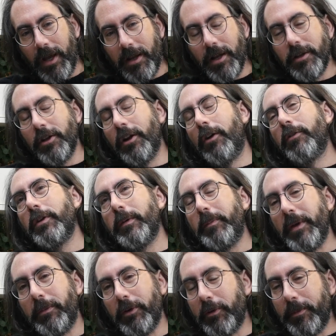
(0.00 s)
And then, you
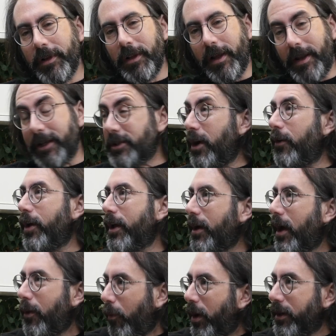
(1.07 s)
know, people will be, and that's how
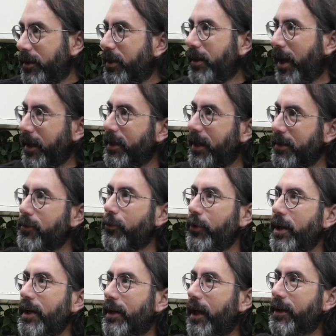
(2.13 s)
I wanted the
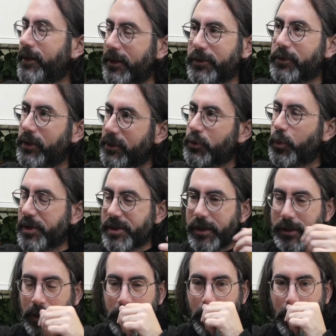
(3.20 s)
993. Like this
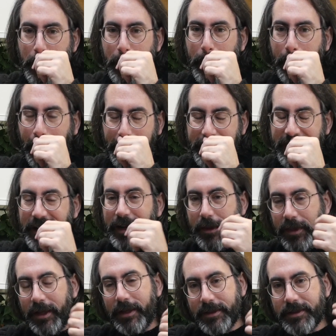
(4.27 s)
was, and
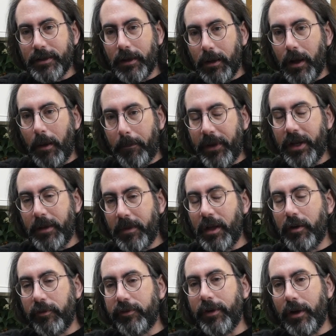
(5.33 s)
again, I think it's the
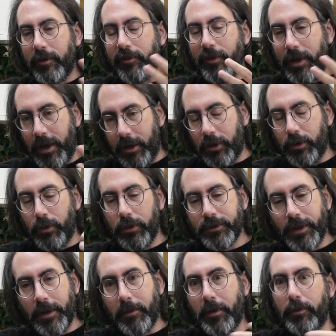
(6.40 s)
epitome of air
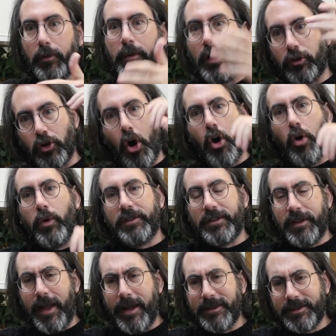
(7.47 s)
cooled. And then people will be like, no,
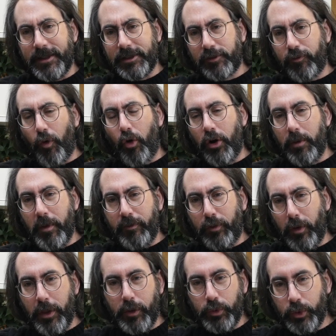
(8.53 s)
it's the 964
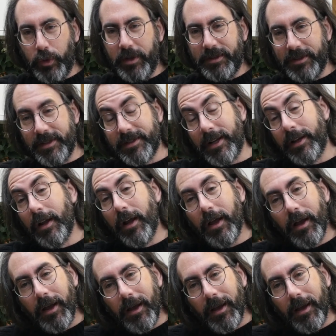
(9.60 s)
before they ruined the design.